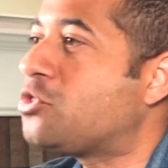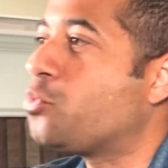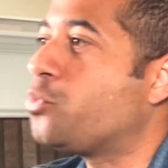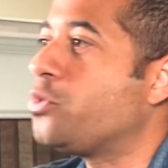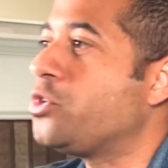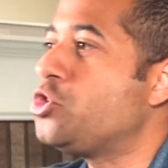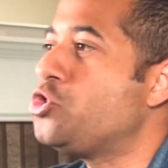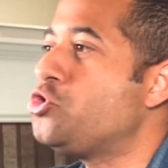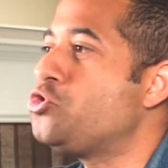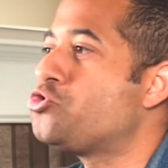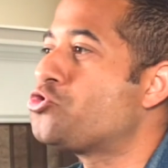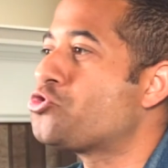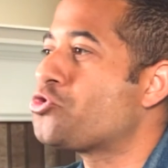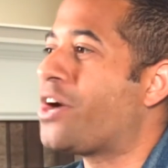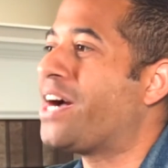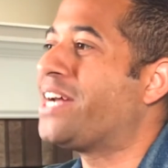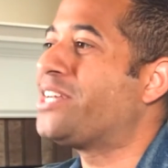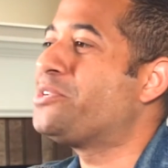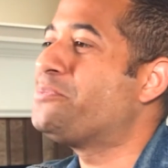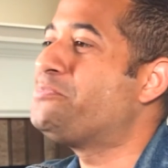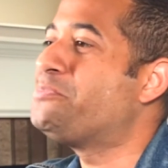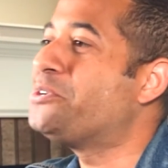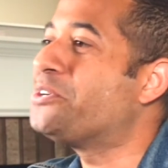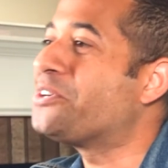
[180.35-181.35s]
when you try
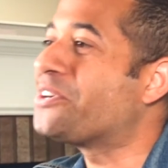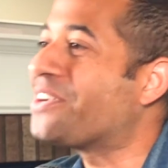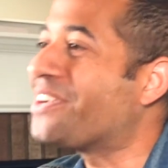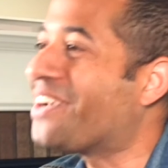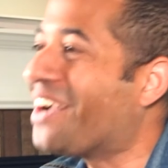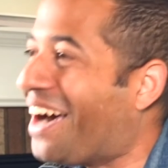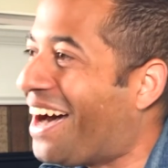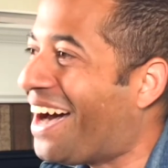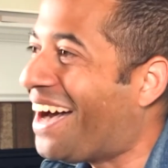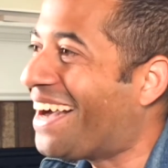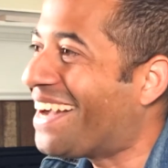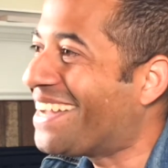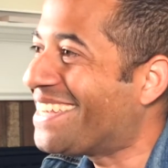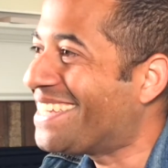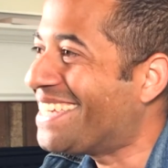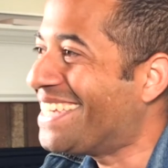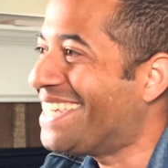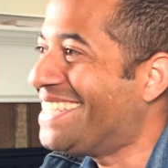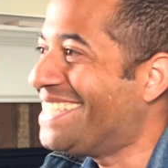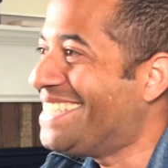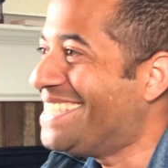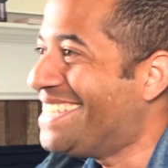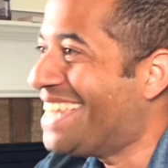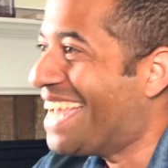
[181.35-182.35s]
to put God
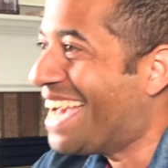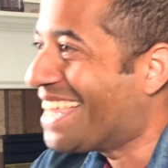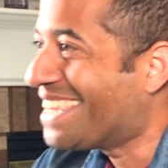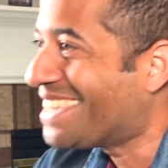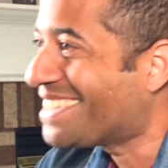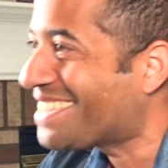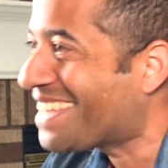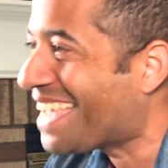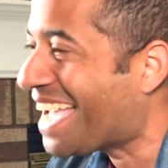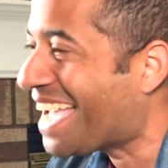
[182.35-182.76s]
in death's